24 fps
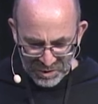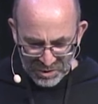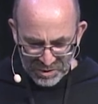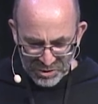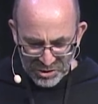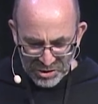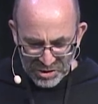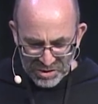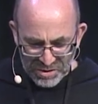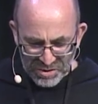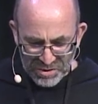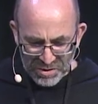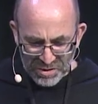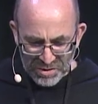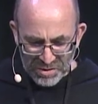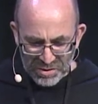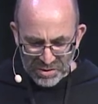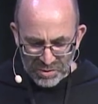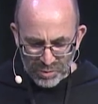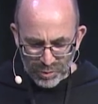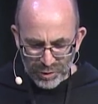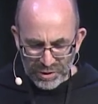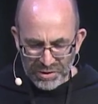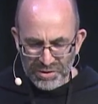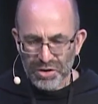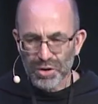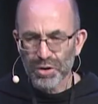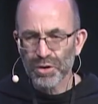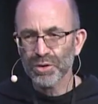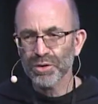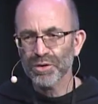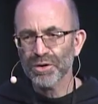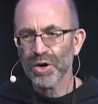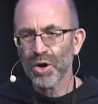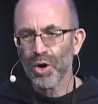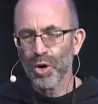Jesus
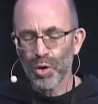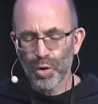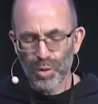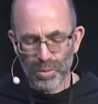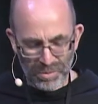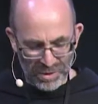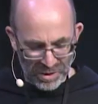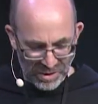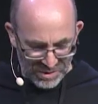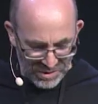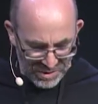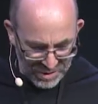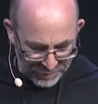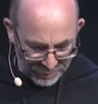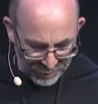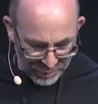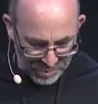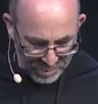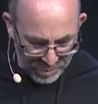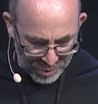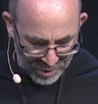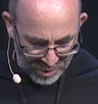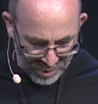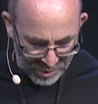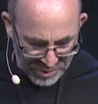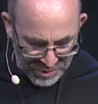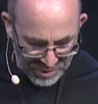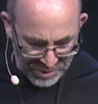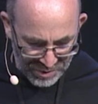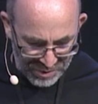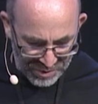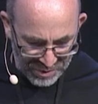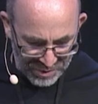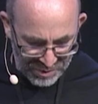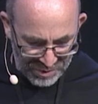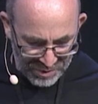returned home a different
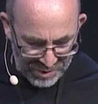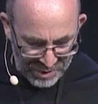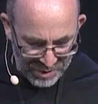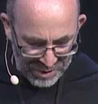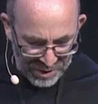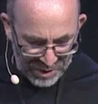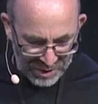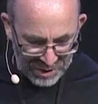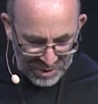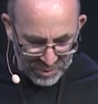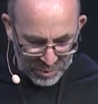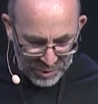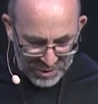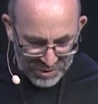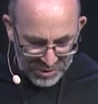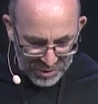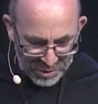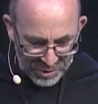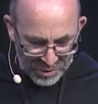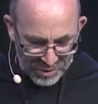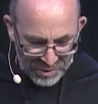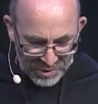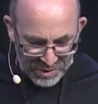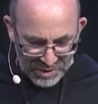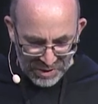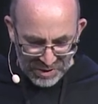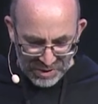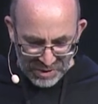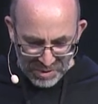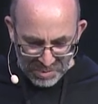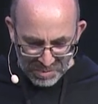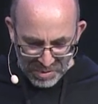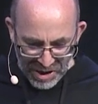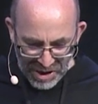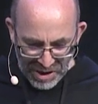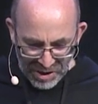person. He returned in
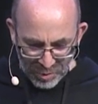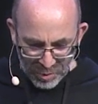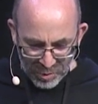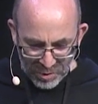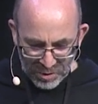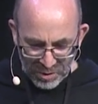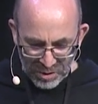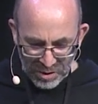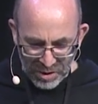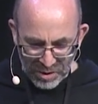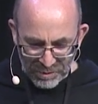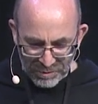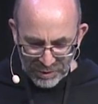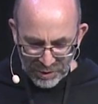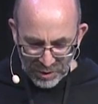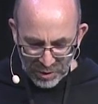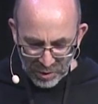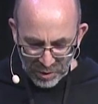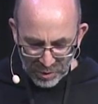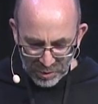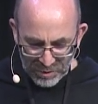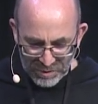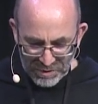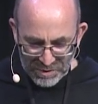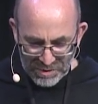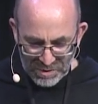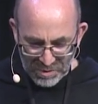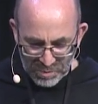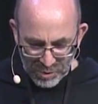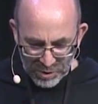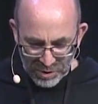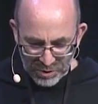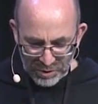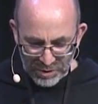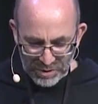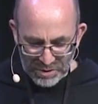the power of the Holy
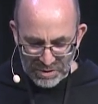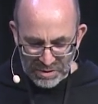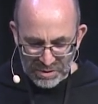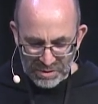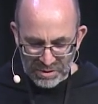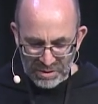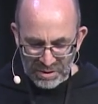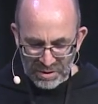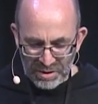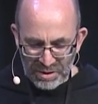Spirit.